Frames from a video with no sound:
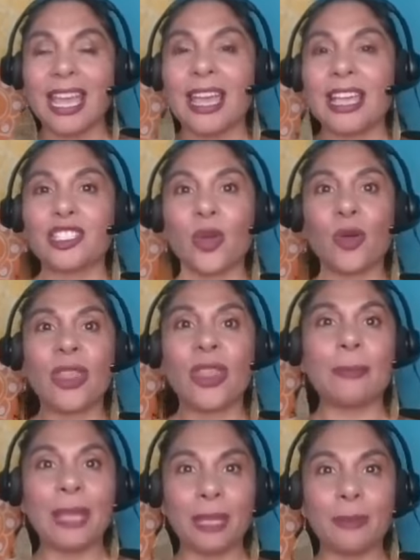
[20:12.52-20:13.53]
so
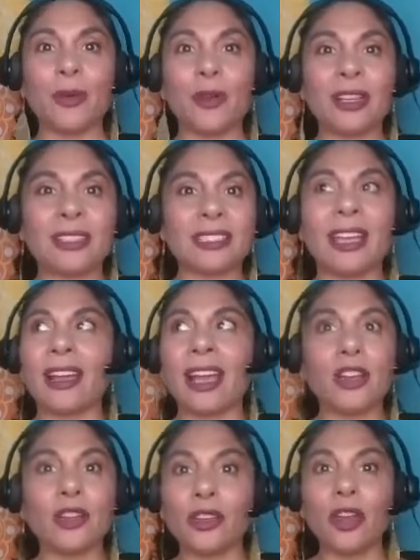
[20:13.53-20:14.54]
that people, because I
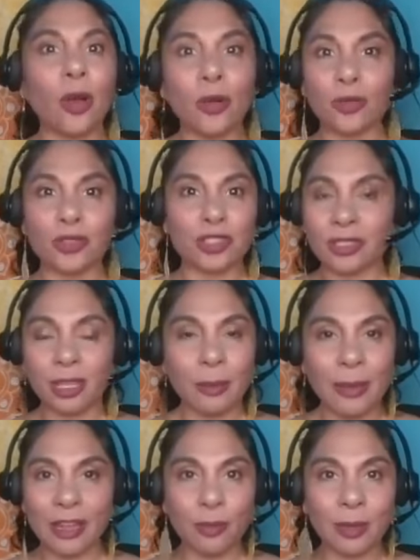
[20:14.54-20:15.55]
couldn't coach the
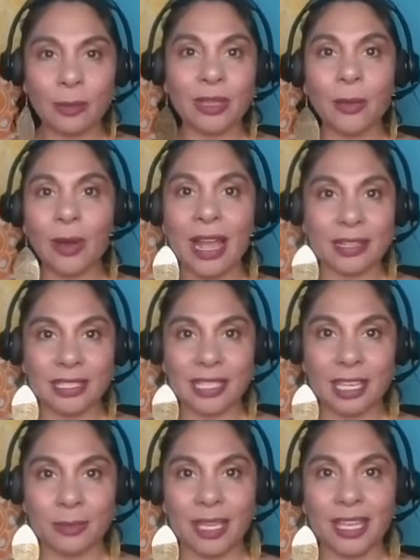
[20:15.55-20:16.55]
amount of people that were
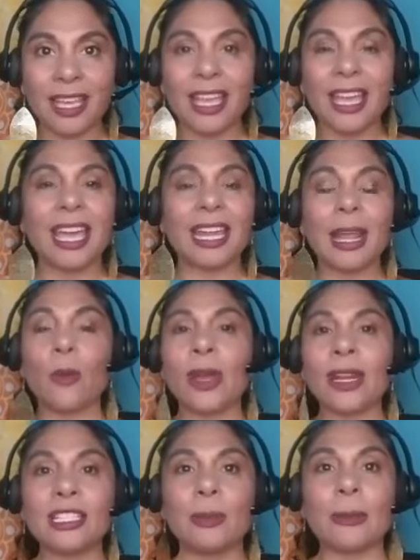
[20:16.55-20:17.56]
asking me, and I
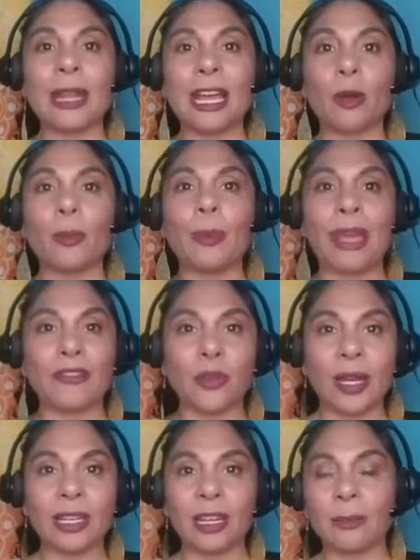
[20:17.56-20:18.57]
wanted to be able to help
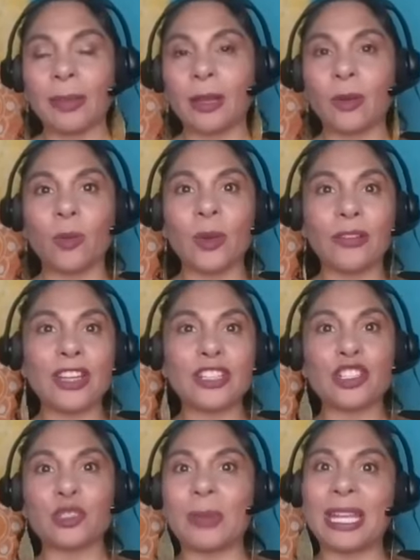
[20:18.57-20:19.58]
everyone. I'm like, well, what if I
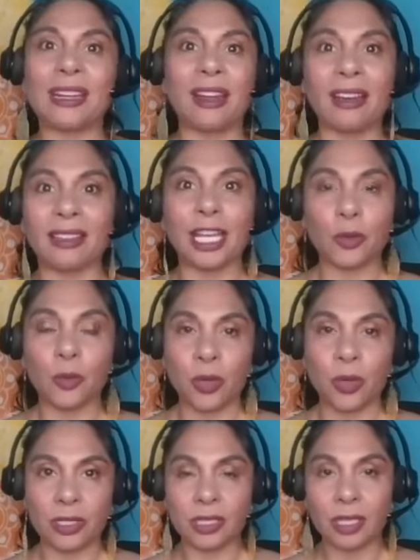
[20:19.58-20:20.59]
just made an online
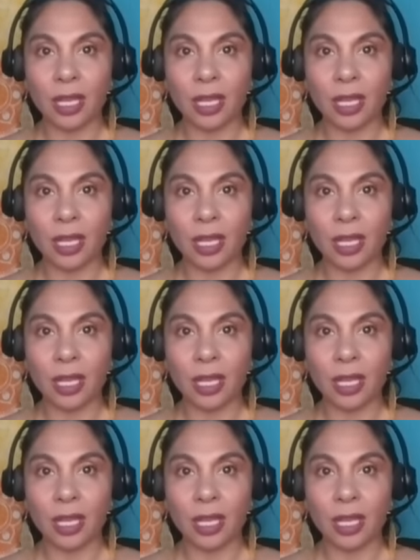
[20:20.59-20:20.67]
course?